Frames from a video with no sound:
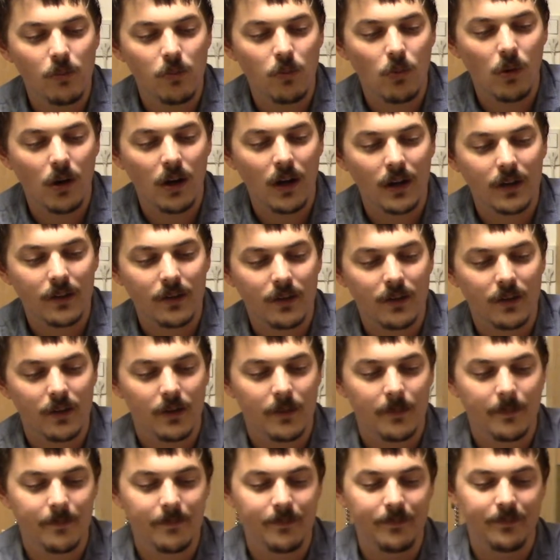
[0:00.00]

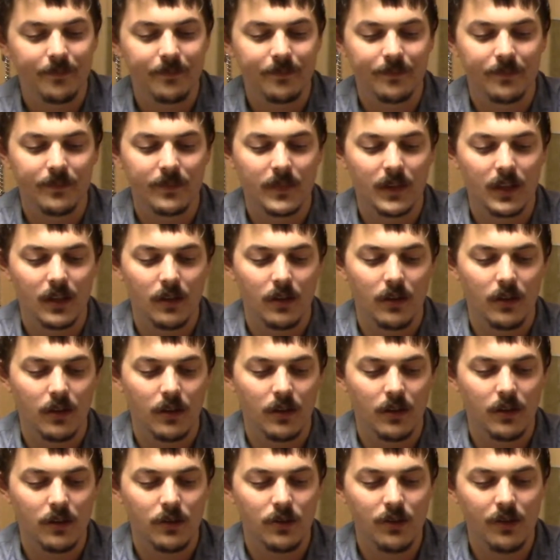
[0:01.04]
water,
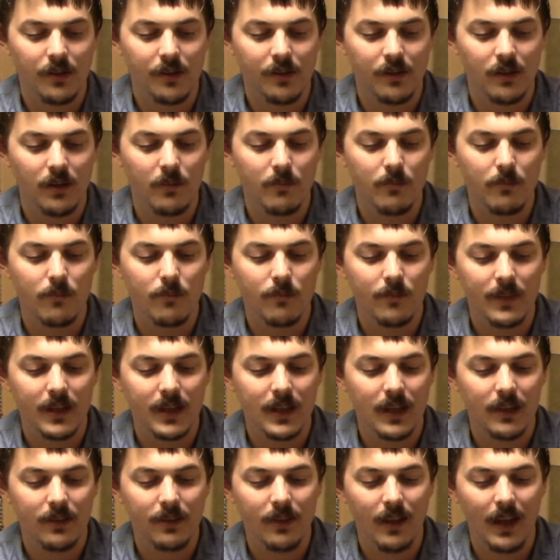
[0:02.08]
just to
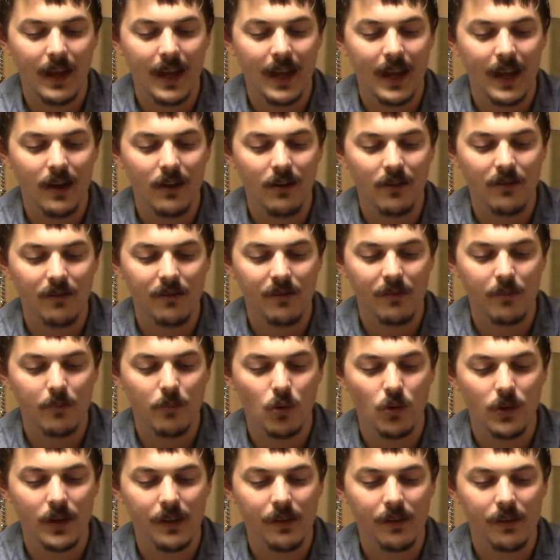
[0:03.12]
get the hairs
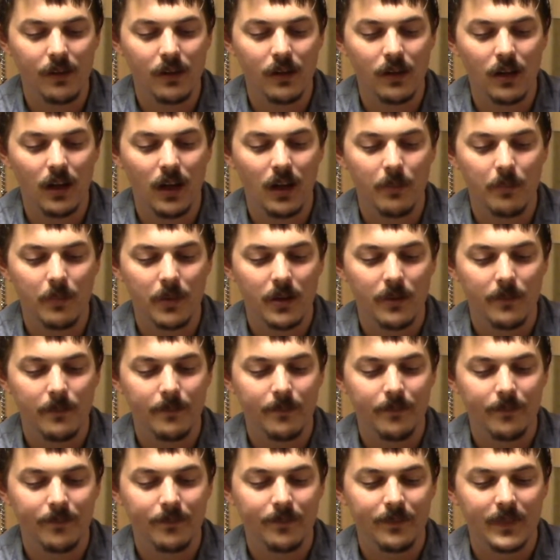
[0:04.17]
moistened up,
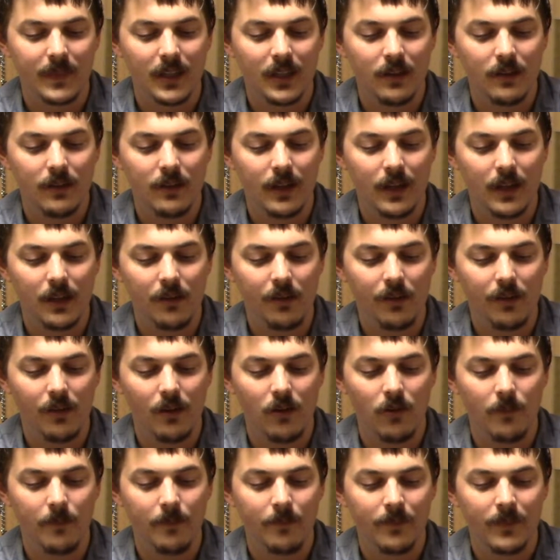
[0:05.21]
like
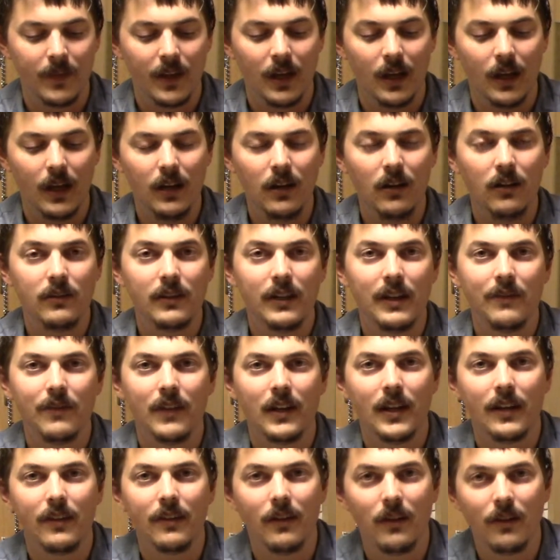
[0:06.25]
so. And I'll leave
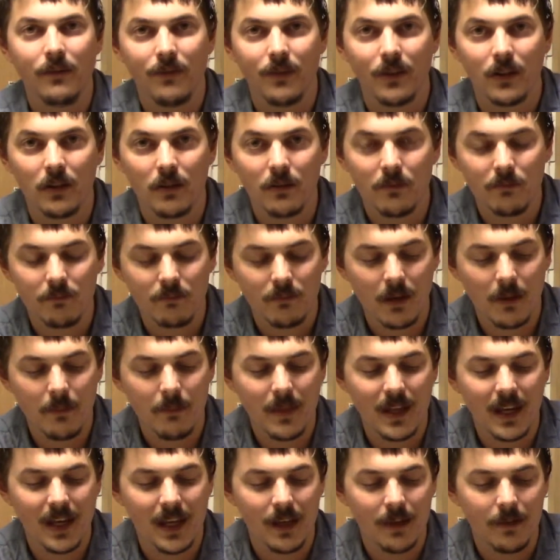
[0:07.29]
it in there for a
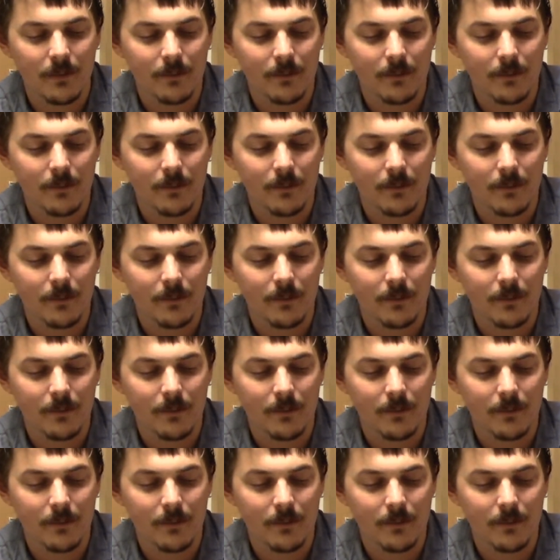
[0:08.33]
minute.